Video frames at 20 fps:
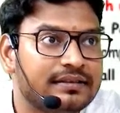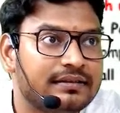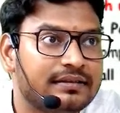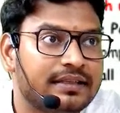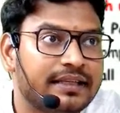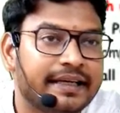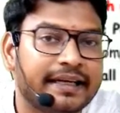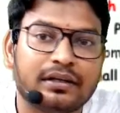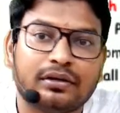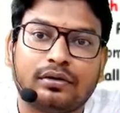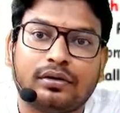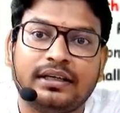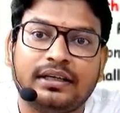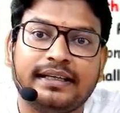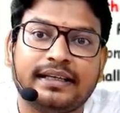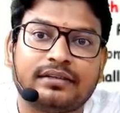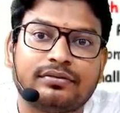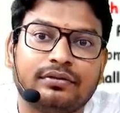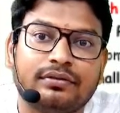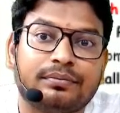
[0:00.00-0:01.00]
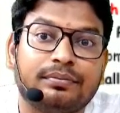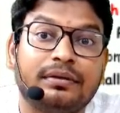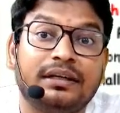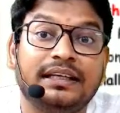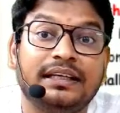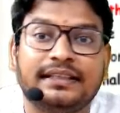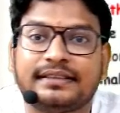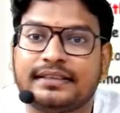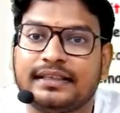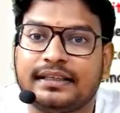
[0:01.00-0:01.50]
they can call it as what ma?
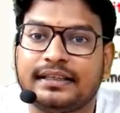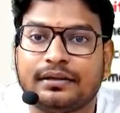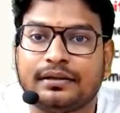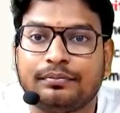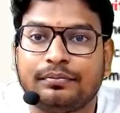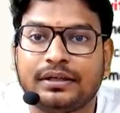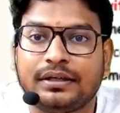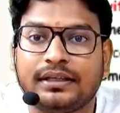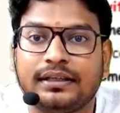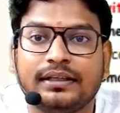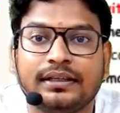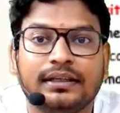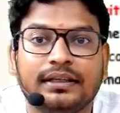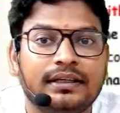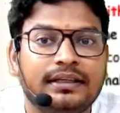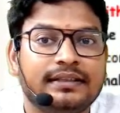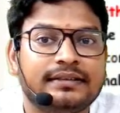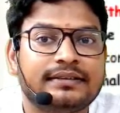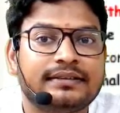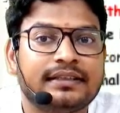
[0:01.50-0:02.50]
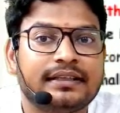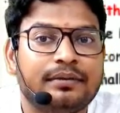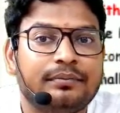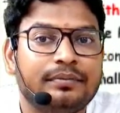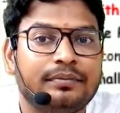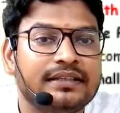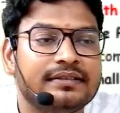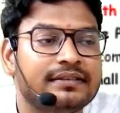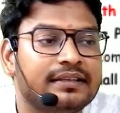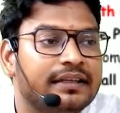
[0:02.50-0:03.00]
Listed company. Listed
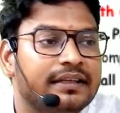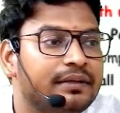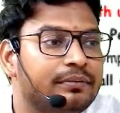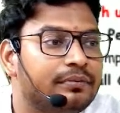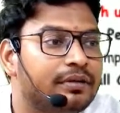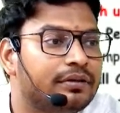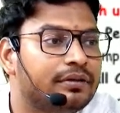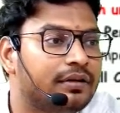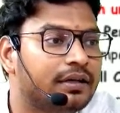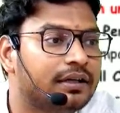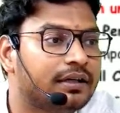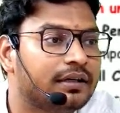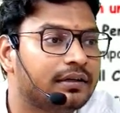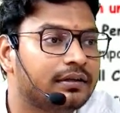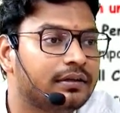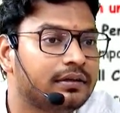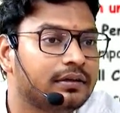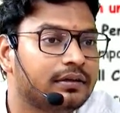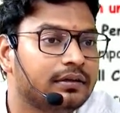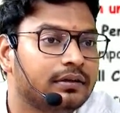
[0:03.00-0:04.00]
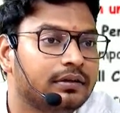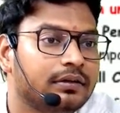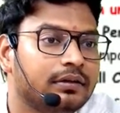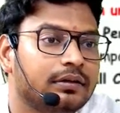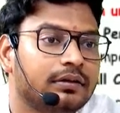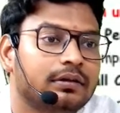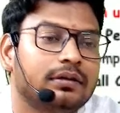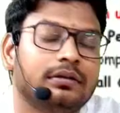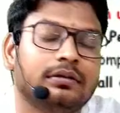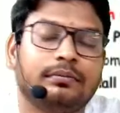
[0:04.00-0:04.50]
company is nothing but what?
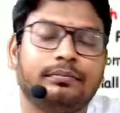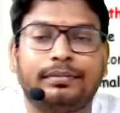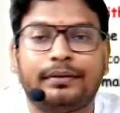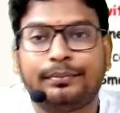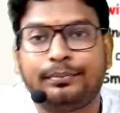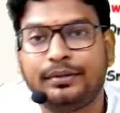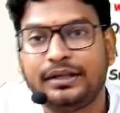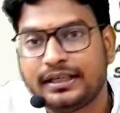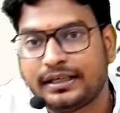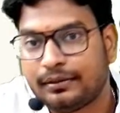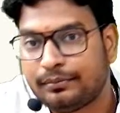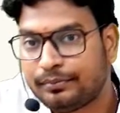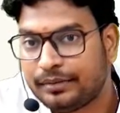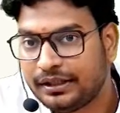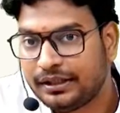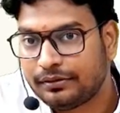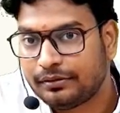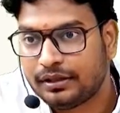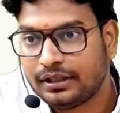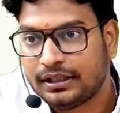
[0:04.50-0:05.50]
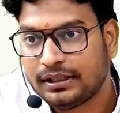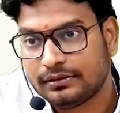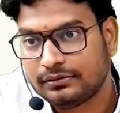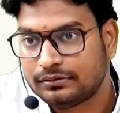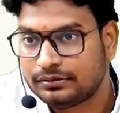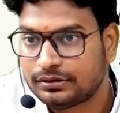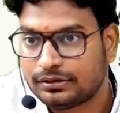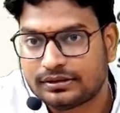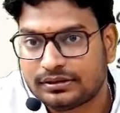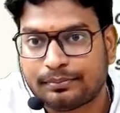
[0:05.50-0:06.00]
Public company only.
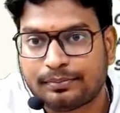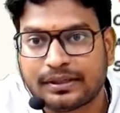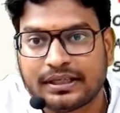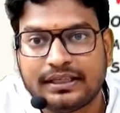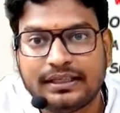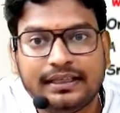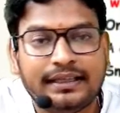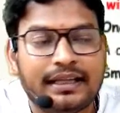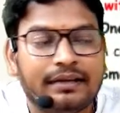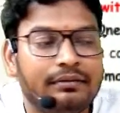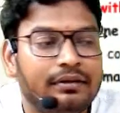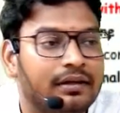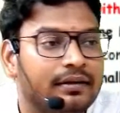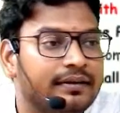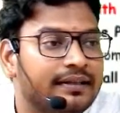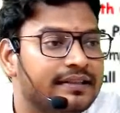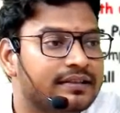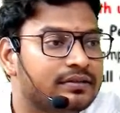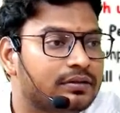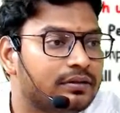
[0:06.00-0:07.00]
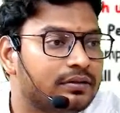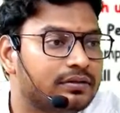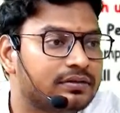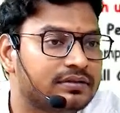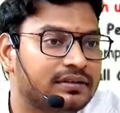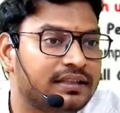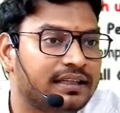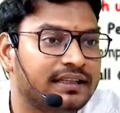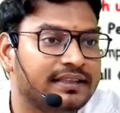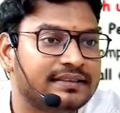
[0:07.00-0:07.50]
So separately they will not disclose
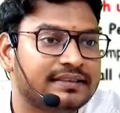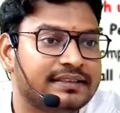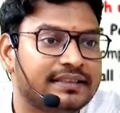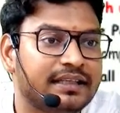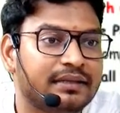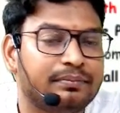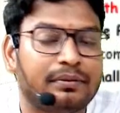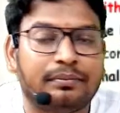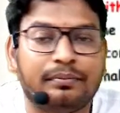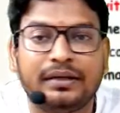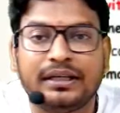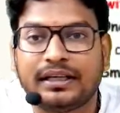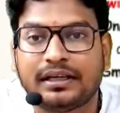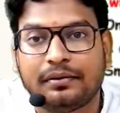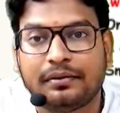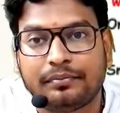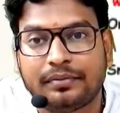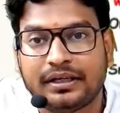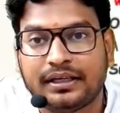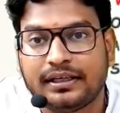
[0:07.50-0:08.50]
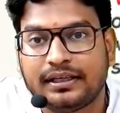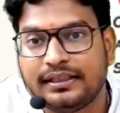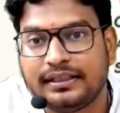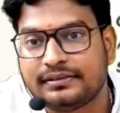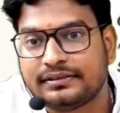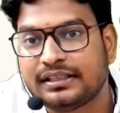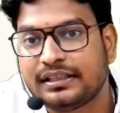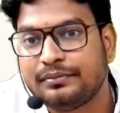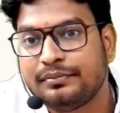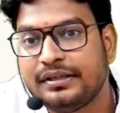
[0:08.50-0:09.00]
the listed public company.
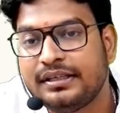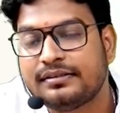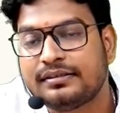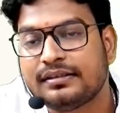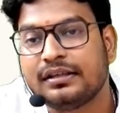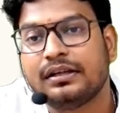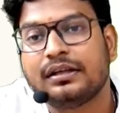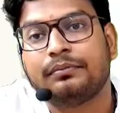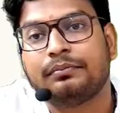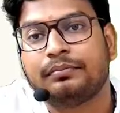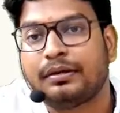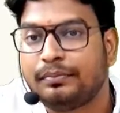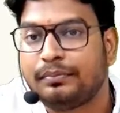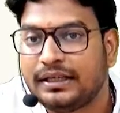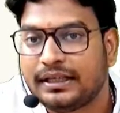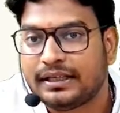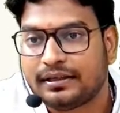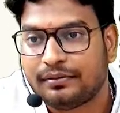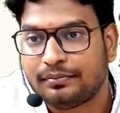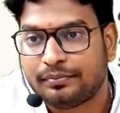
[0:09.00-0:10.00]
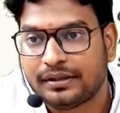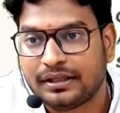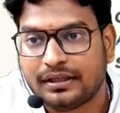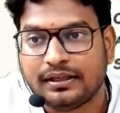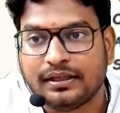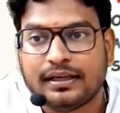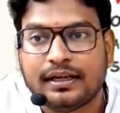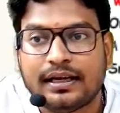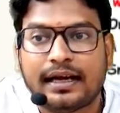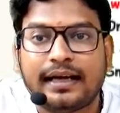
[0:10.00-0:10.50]
Listed means public company.
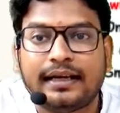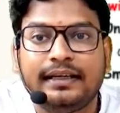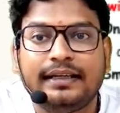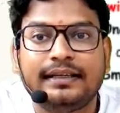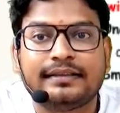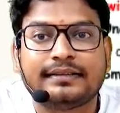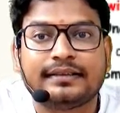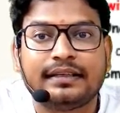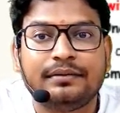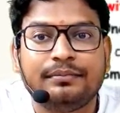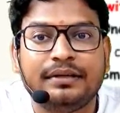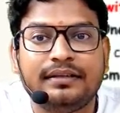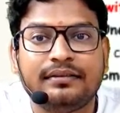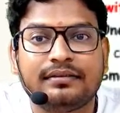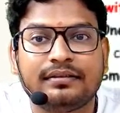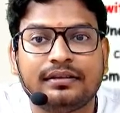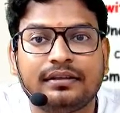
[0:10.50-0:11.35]
Unlisted means